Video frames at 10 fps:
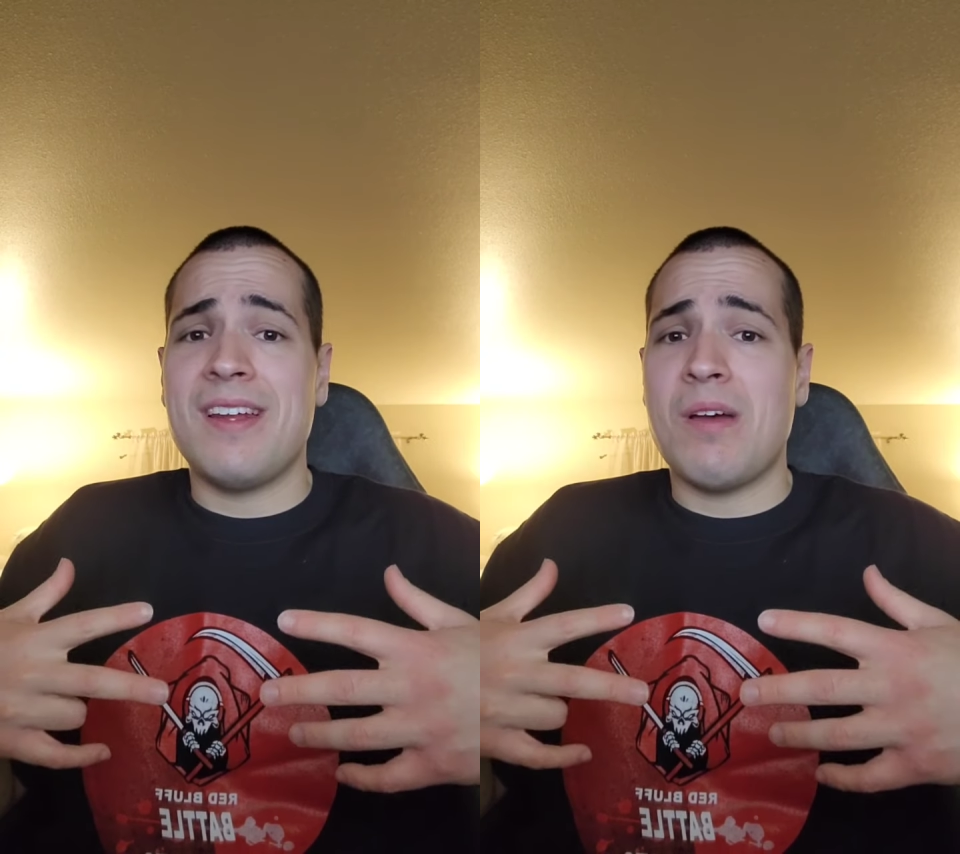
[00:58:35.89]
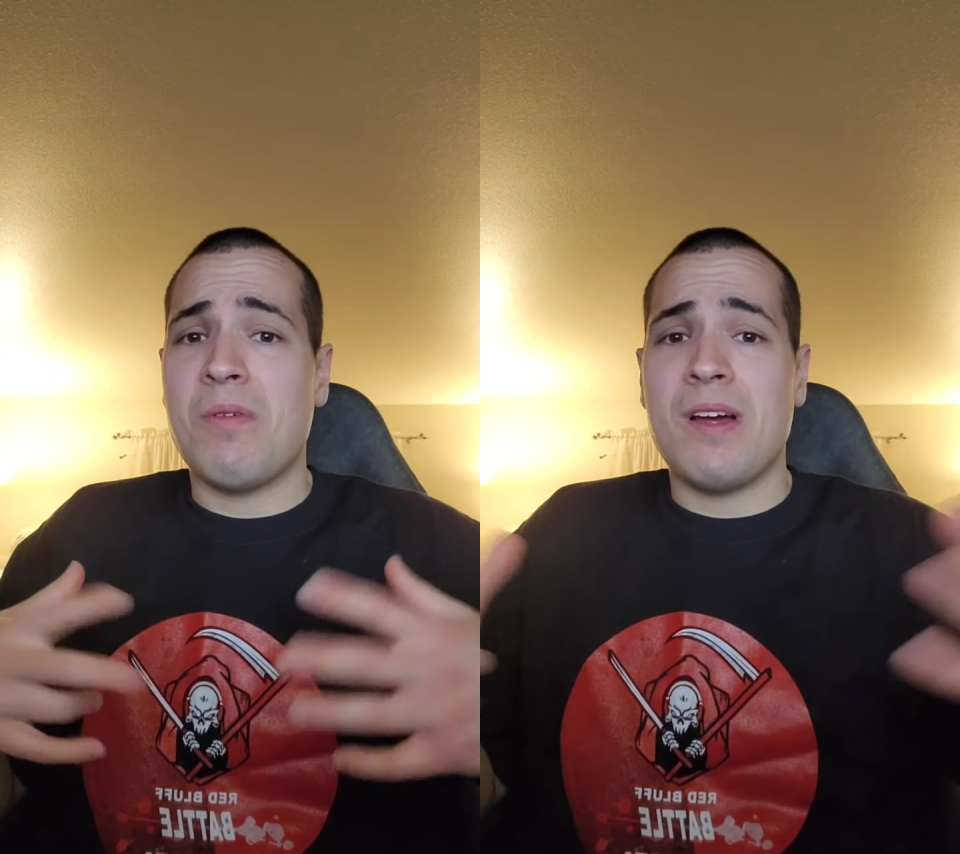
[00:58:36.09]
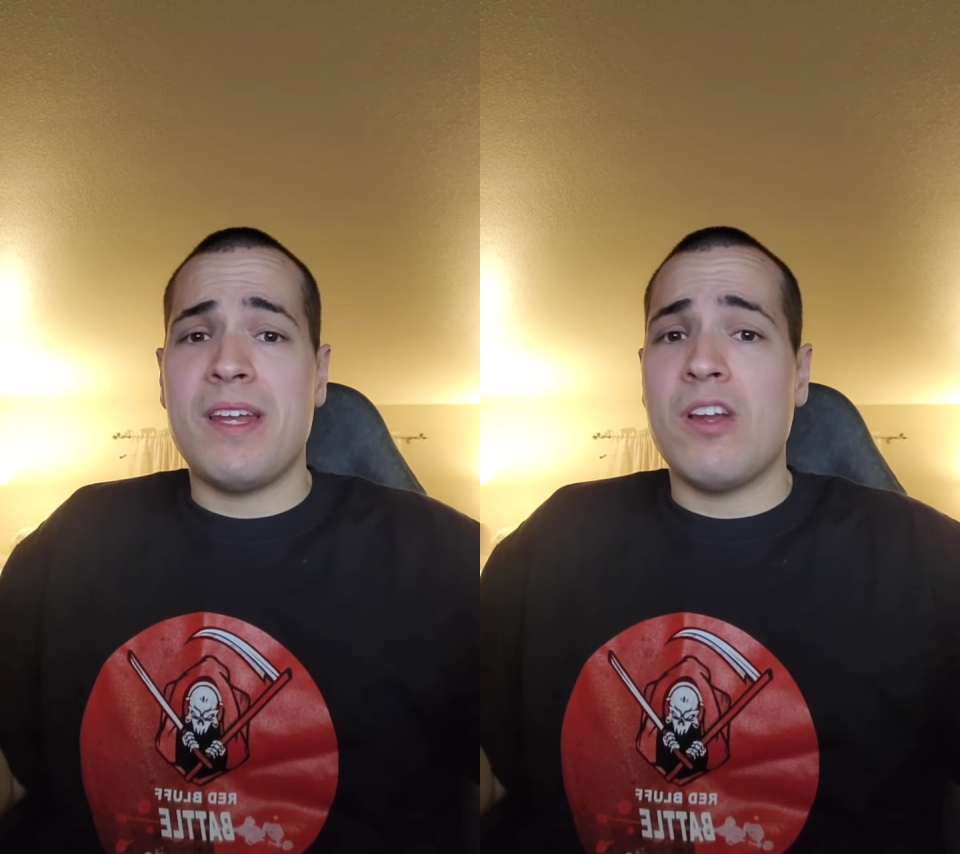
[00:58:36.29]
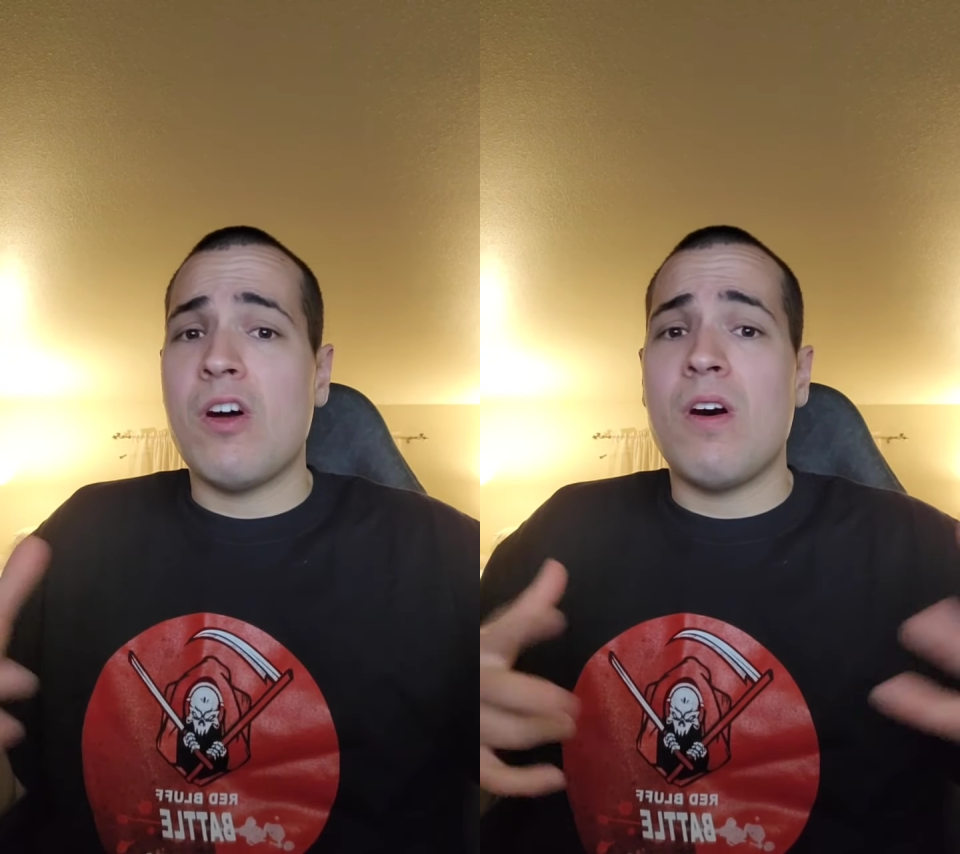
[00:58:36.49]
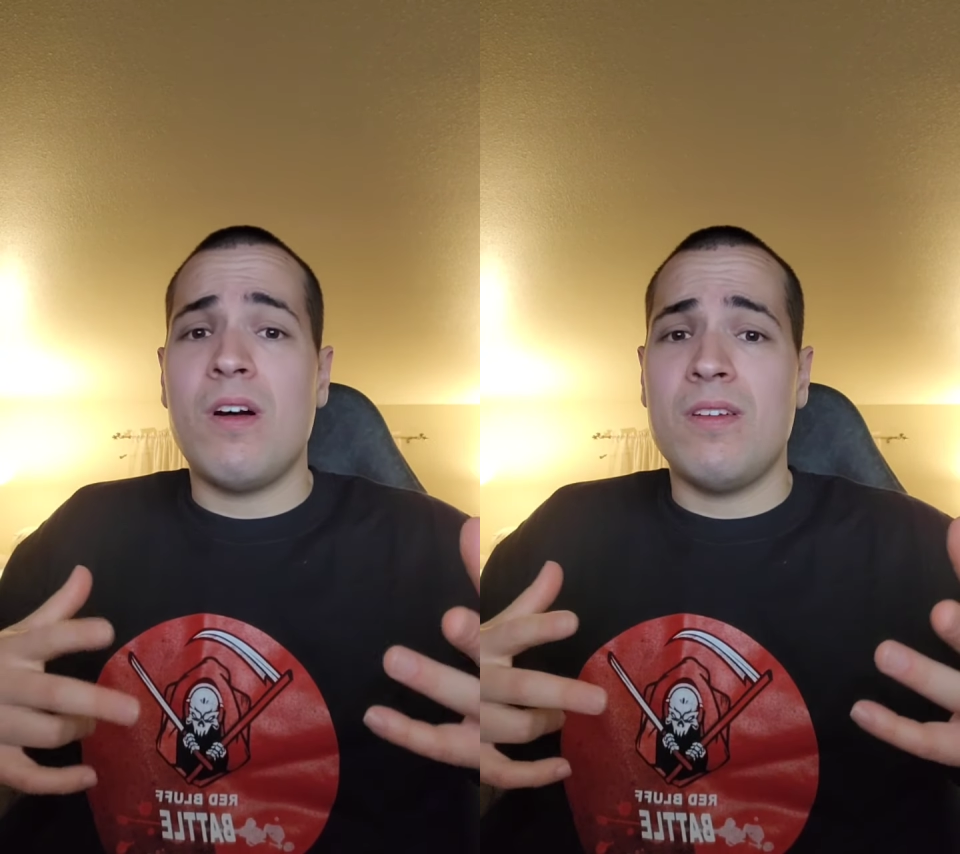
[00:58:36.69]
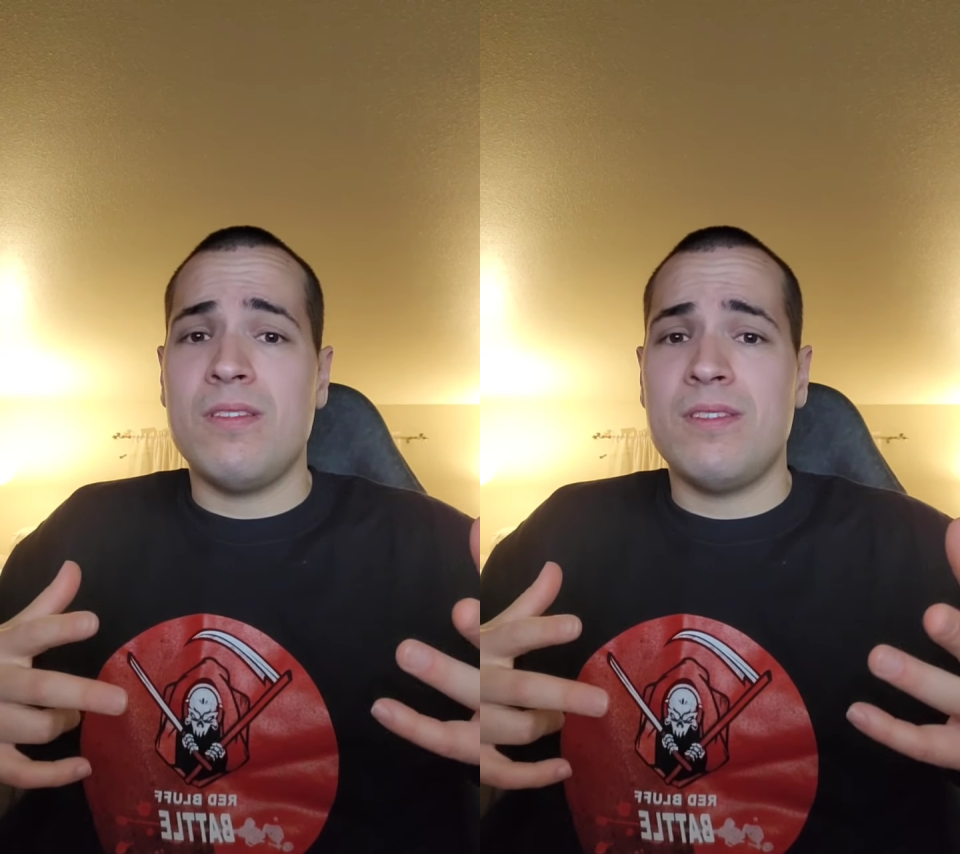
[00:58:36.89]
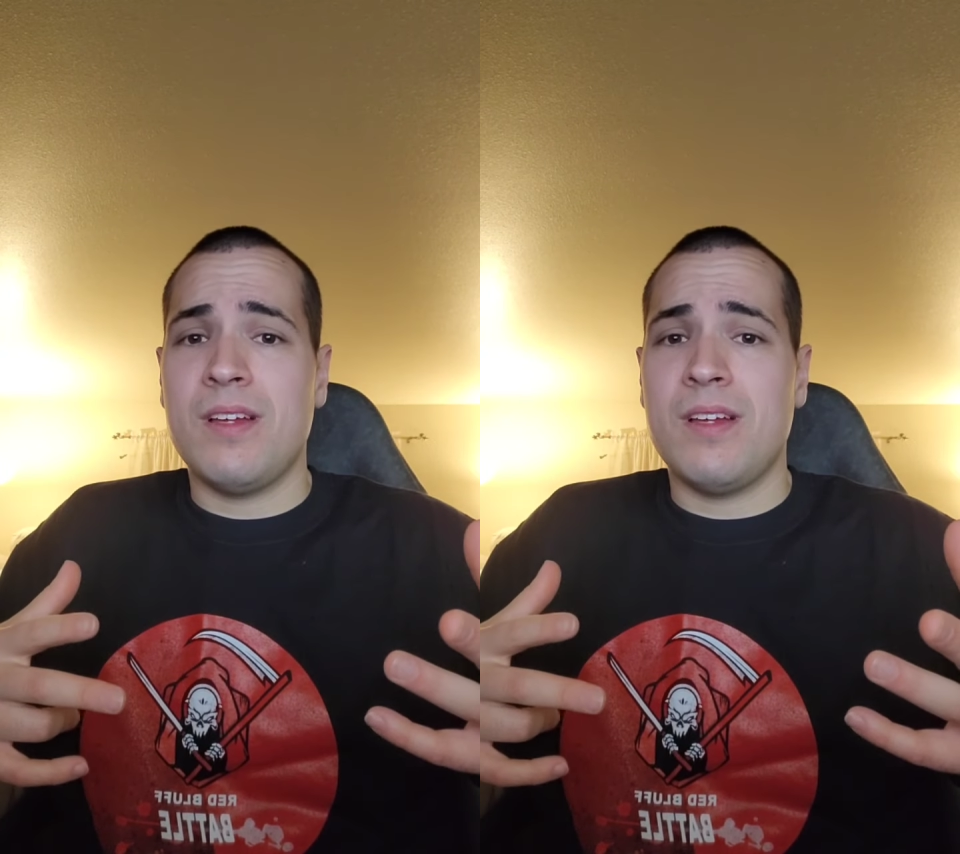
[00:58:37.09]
I want it all.